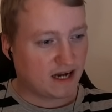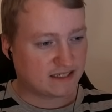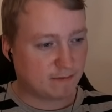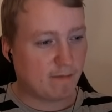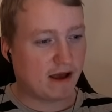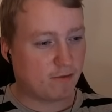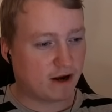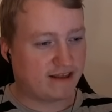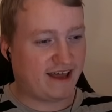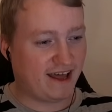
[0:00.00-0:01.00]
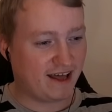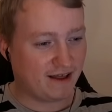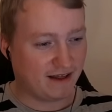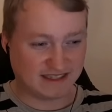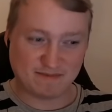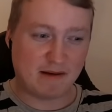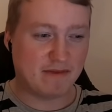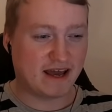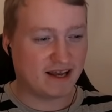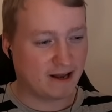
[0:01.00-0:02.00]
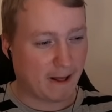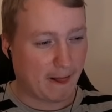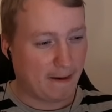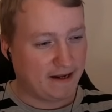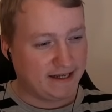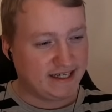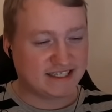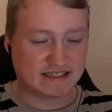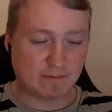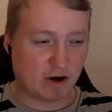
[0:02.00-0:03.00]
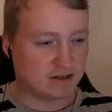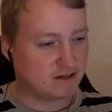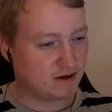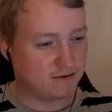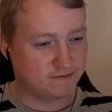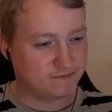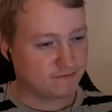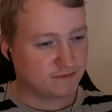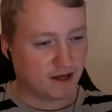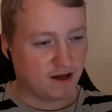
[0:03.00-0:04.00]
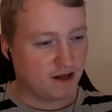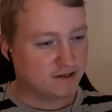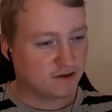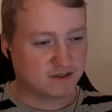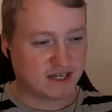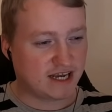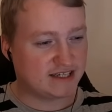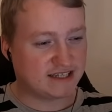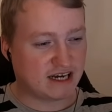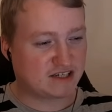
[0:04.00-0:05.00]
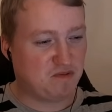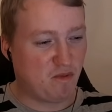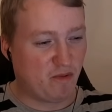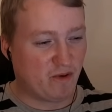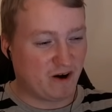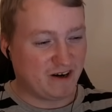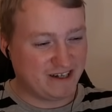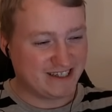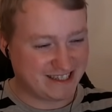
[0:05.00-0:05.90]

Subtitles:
That's my man right there. That's my man. He's smart though. Don't say he's not smart.